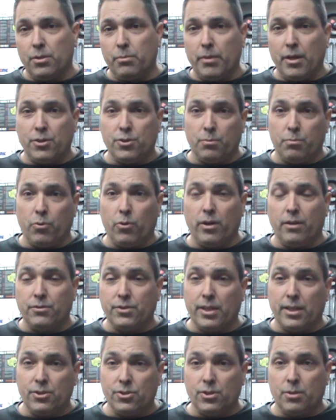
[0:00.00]
he makes a point of
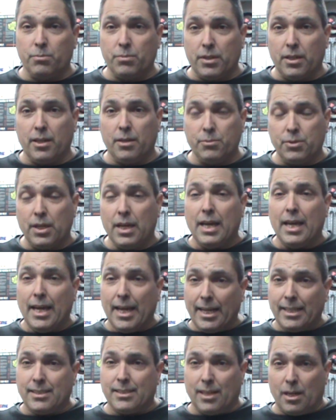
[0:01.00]
saying sometimes
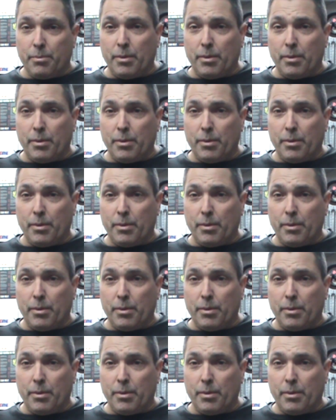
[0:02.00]
it's not